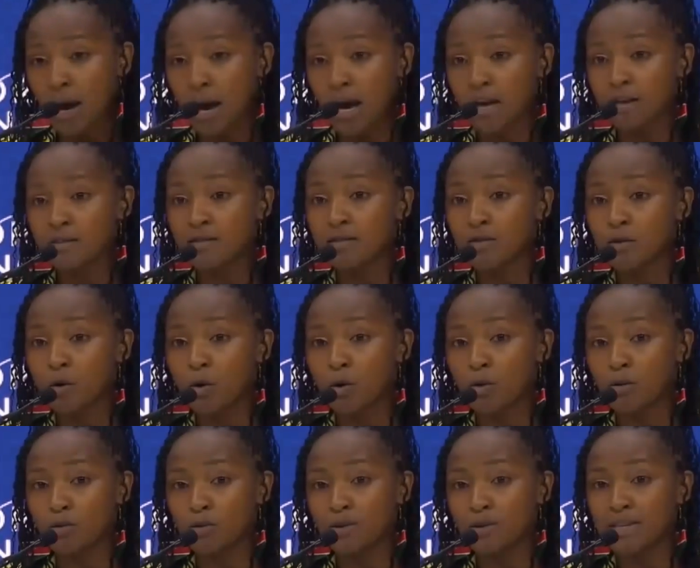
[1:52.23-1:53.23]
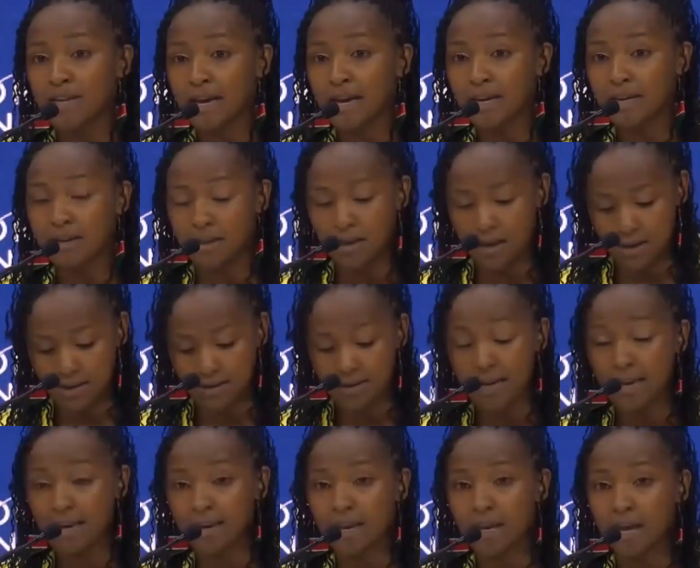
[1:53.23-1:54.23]
I saw dead and
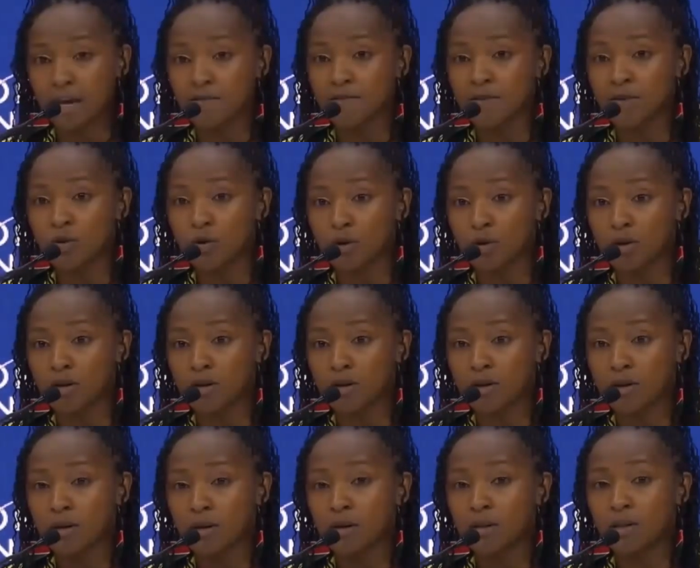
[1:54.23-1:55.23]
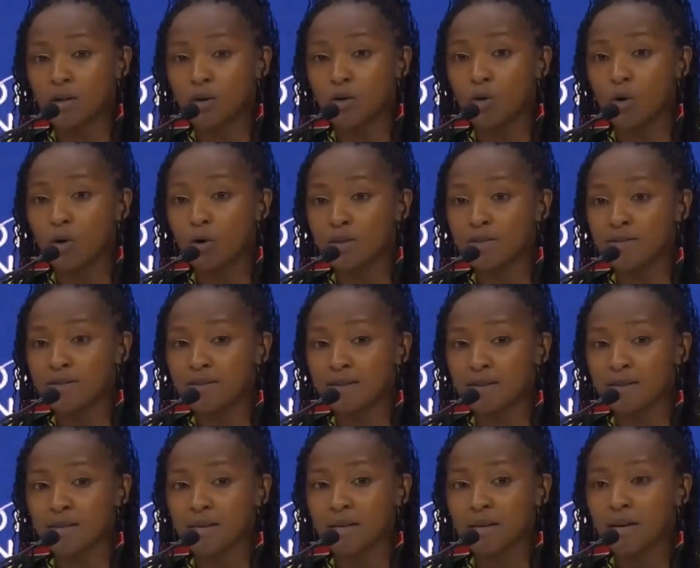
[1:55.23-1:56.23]
dying livestock, the
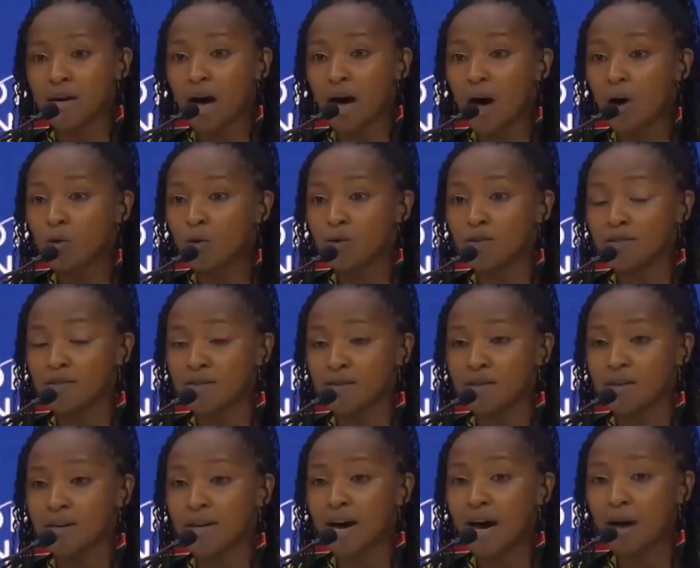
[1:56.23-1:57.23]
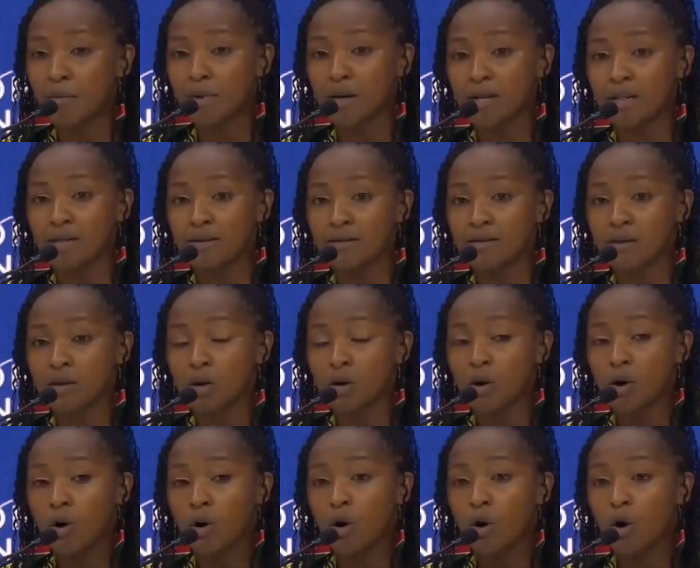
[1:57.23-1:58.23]
goats, cows, camels.
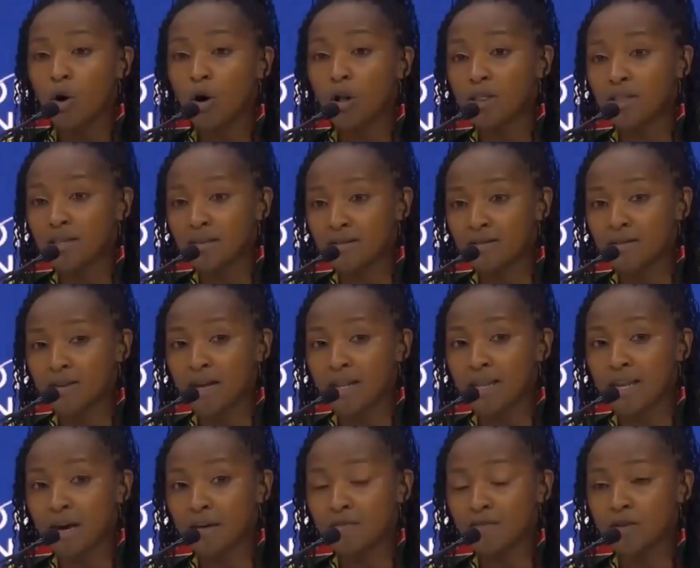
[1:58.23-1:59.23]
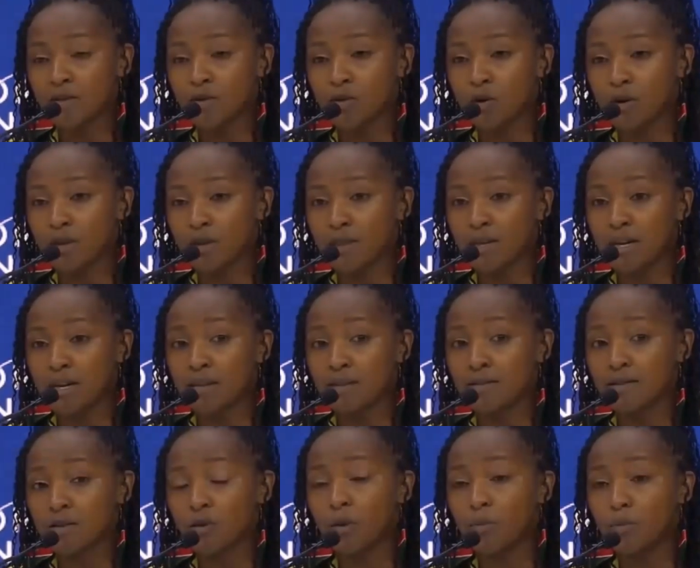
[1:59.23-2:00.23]
All these are livestock that
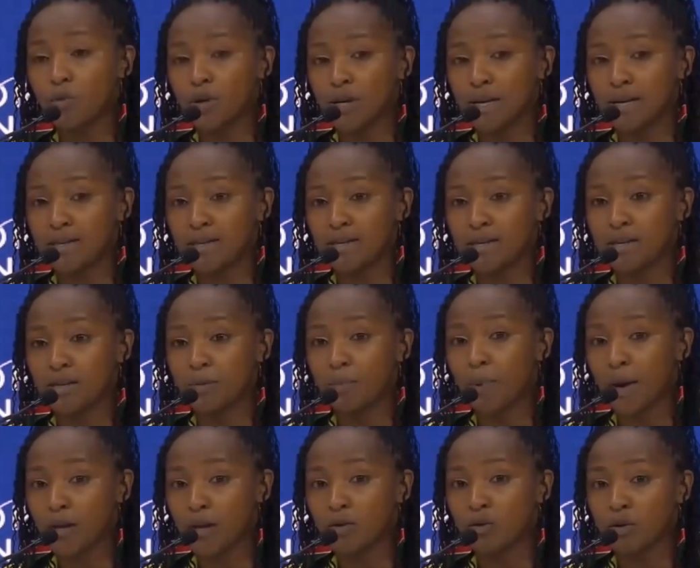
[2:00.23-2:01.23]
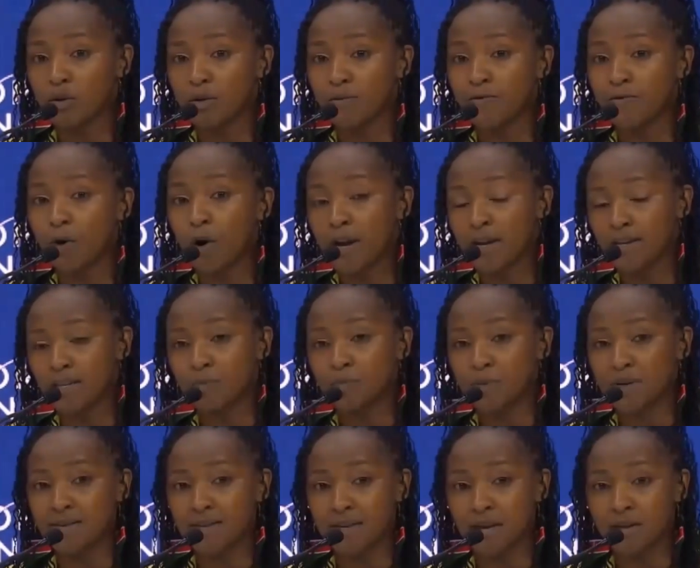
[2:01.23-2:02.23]
this community depend on for
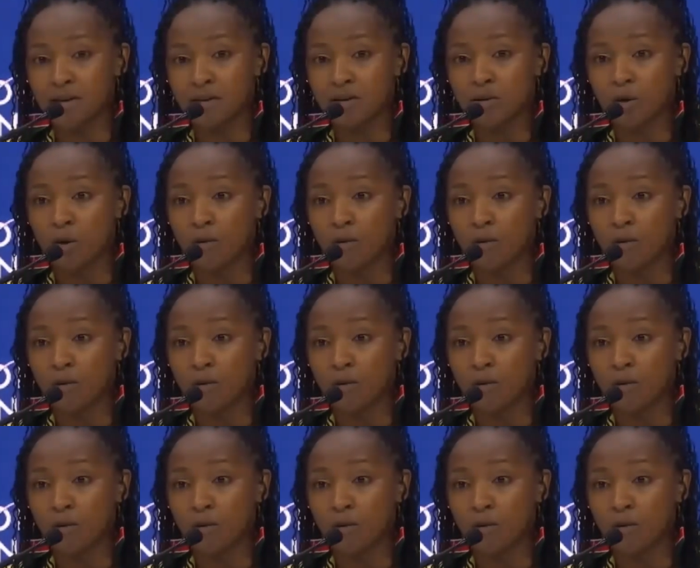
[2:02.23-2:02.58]
80%